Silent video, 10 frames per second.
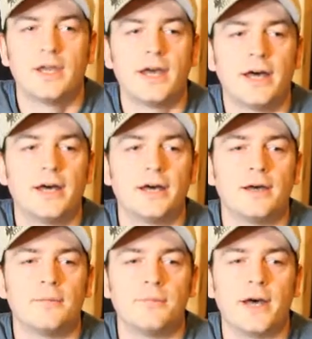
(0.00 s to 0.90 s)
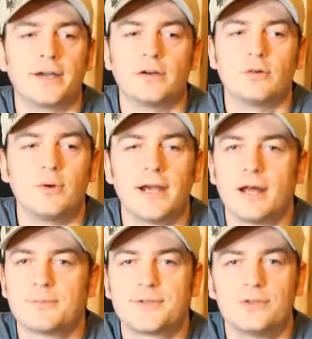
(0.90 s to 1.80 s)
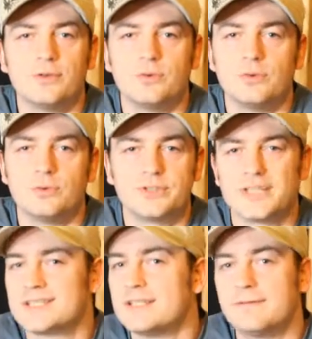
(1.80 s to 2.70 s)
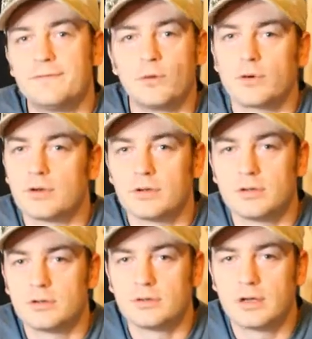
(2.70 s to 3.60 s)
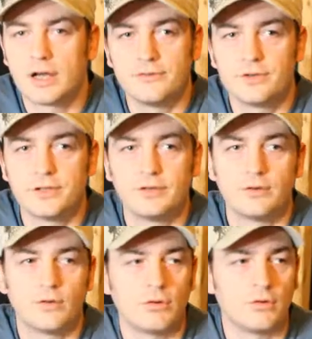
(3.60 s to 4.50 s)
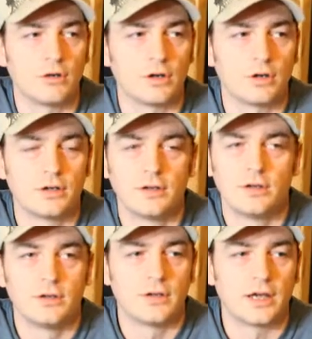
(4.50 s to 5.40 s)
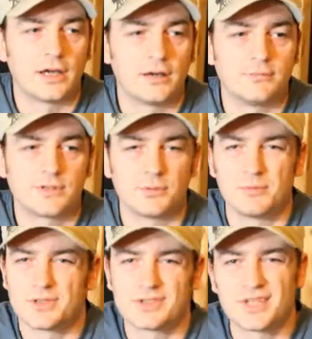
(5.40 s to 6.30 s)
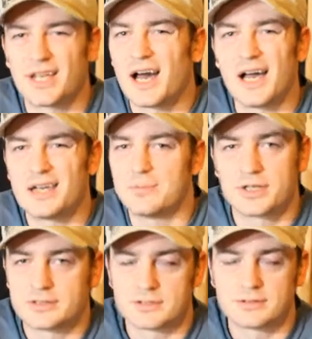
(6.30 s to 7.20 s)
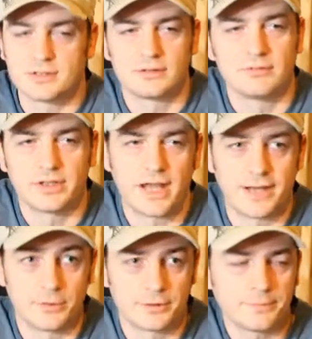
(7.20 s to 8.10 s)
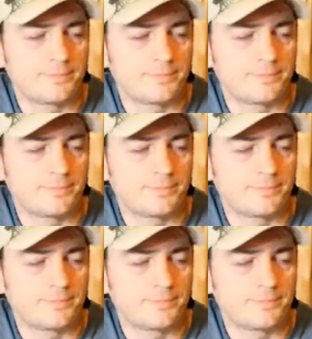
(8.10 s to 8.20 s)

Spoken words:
and go right up to 6400, or some of them will just say high because it's a really high number.